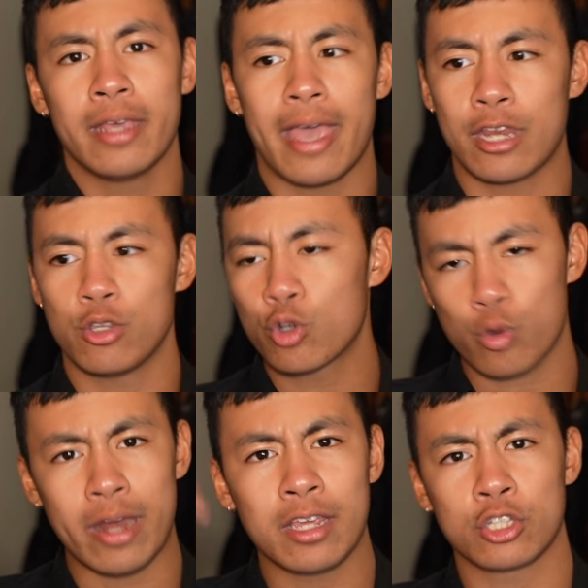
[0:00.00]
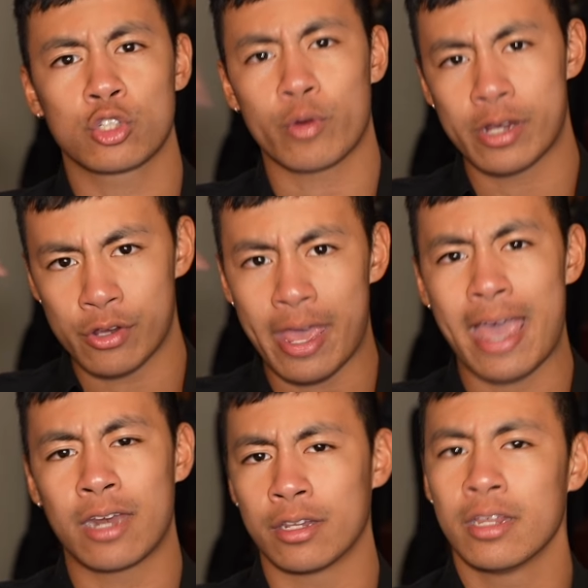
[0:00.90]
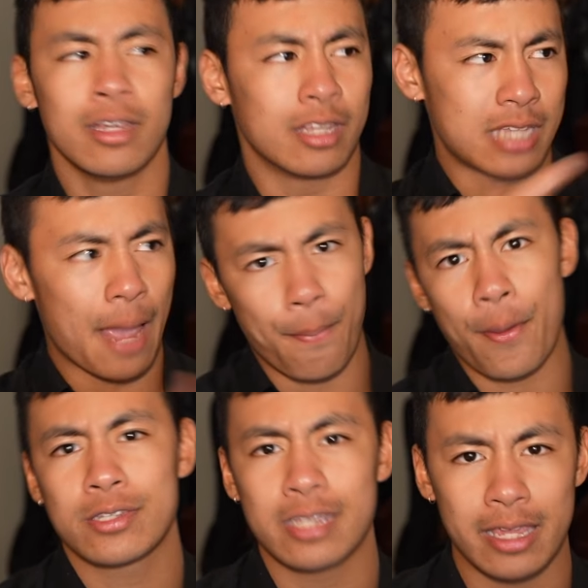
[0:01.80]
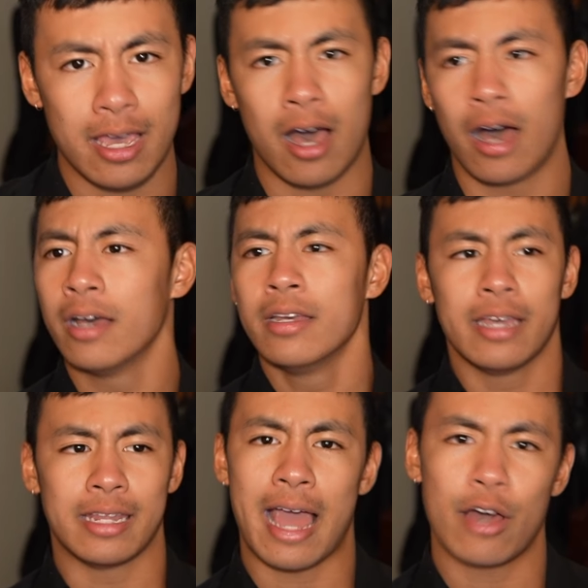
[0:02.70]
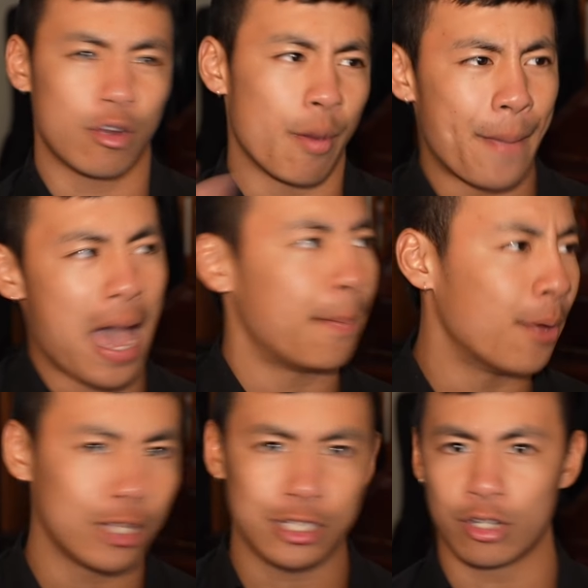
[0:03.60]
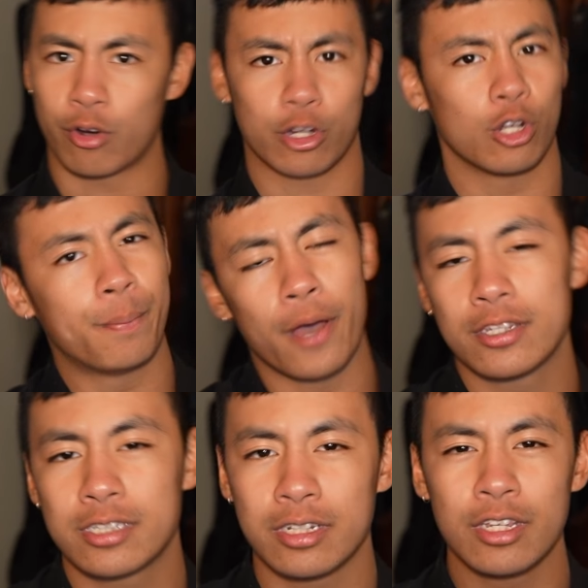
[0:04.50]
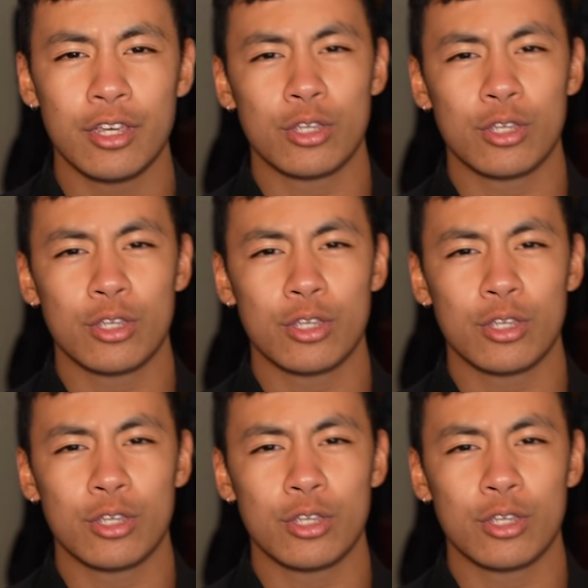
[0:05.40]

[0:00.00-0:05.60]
and you creating a story in your head on the type of person they are and how they're a bad person or a good person.